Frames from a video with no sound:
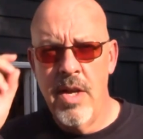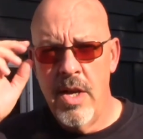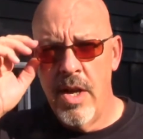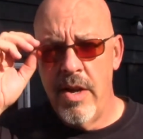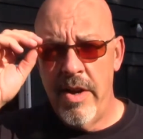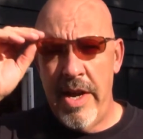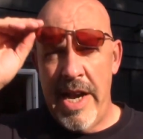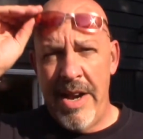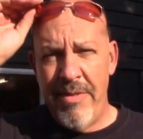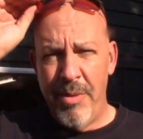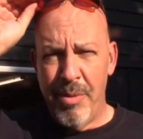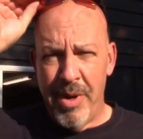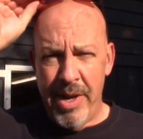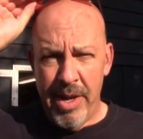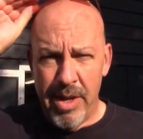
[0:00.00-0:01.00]
Alright
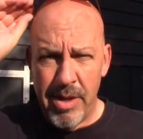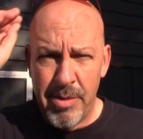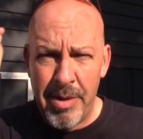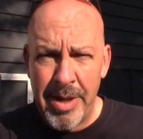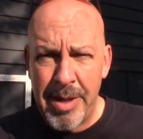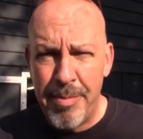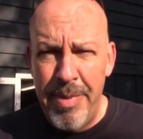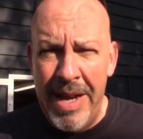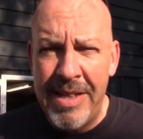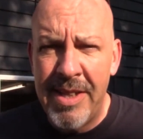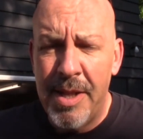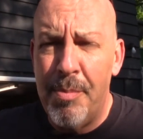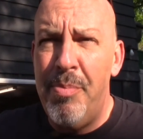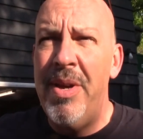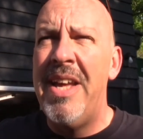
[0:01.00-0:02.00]
everyone, welcome back to
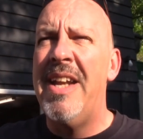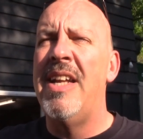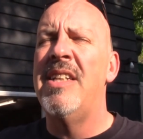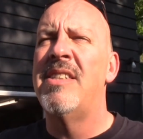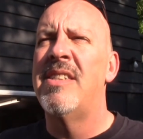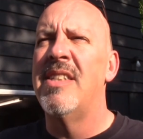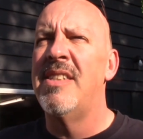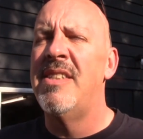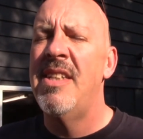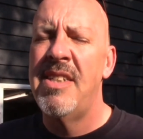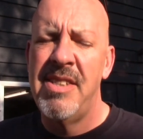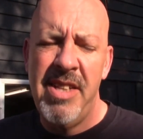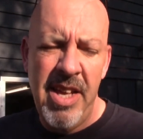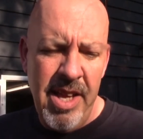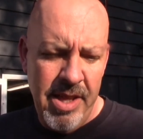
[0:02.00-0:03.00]
the pit. It's the
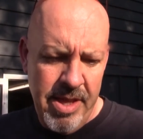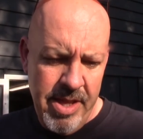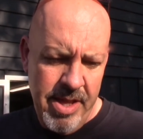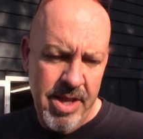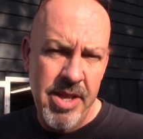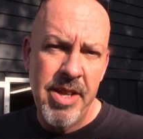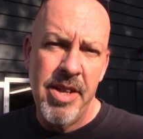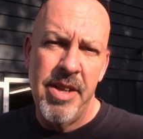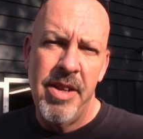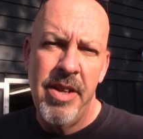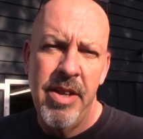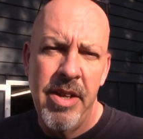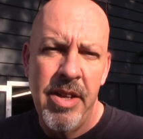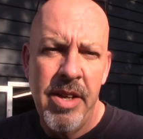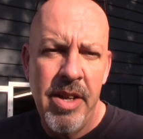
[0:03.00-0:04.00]
16th
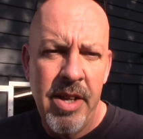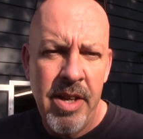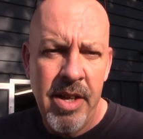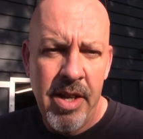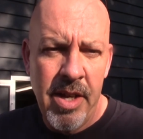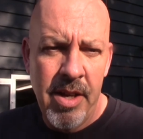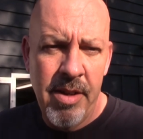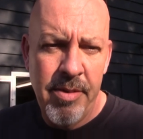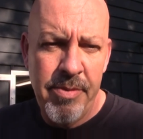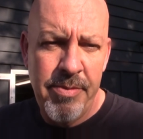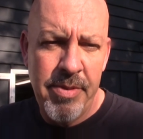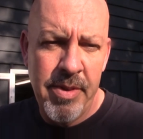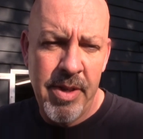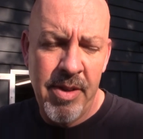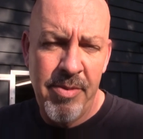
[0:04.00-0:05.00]

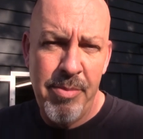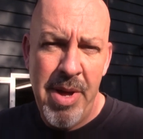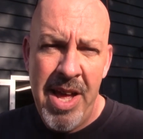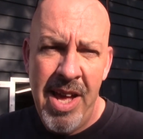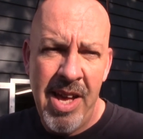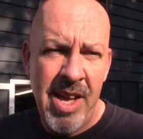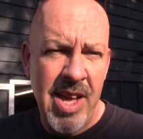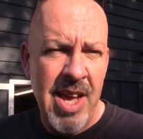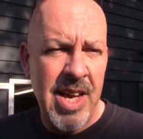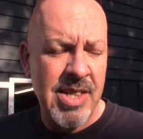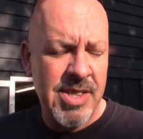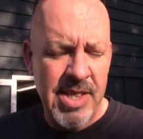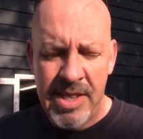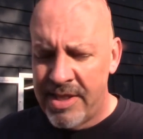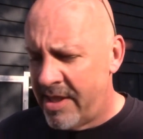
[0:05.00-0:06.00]
of, of May. Yeah,
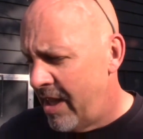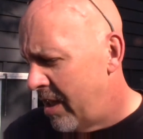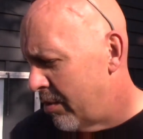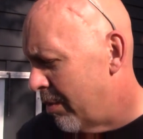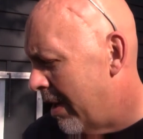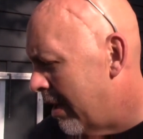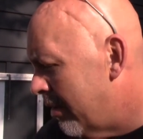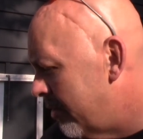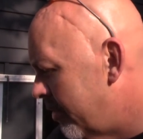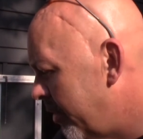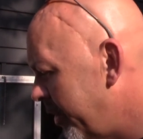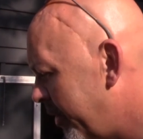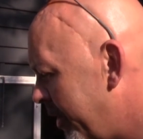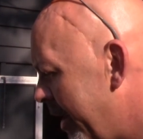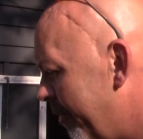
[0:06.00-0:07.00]
16th. Wow,
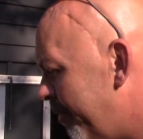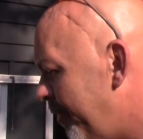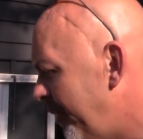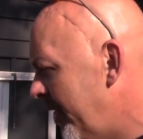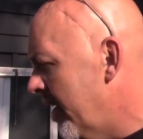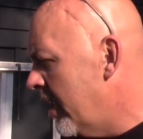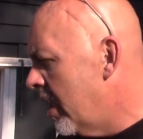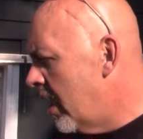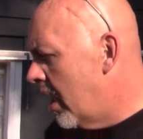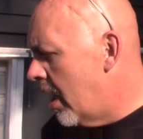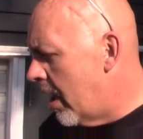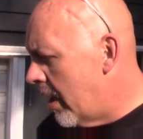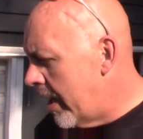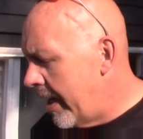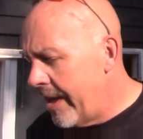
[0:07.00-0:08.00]
holy crap.
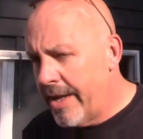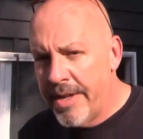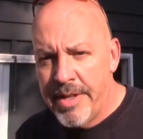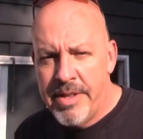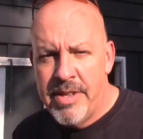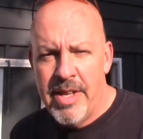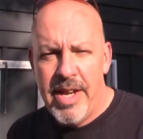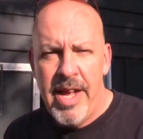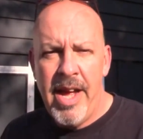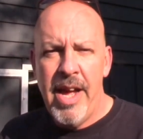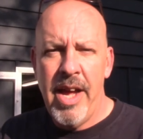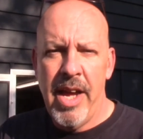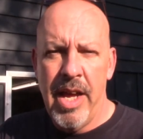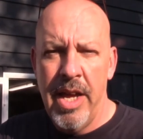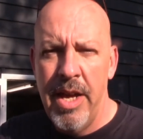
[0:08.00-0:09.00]
All right,
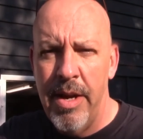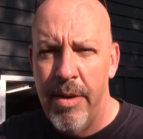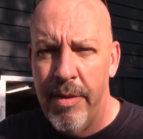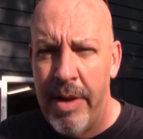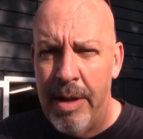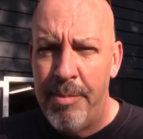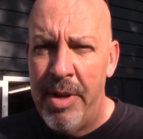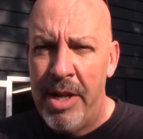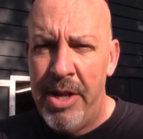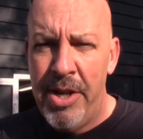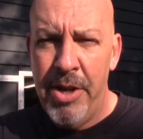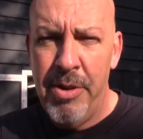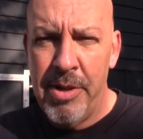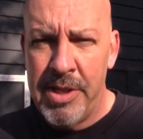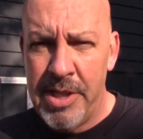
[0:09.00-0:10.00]
today, what I'm gonna
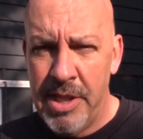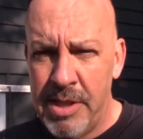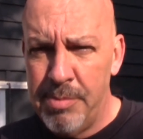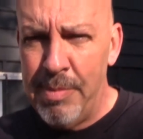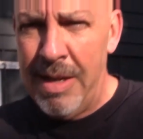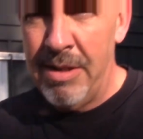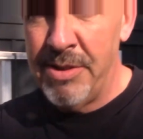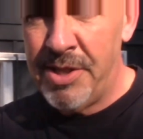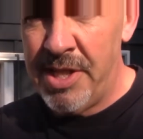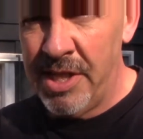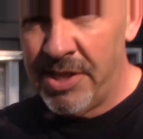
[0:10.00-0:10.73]
do, because it's about six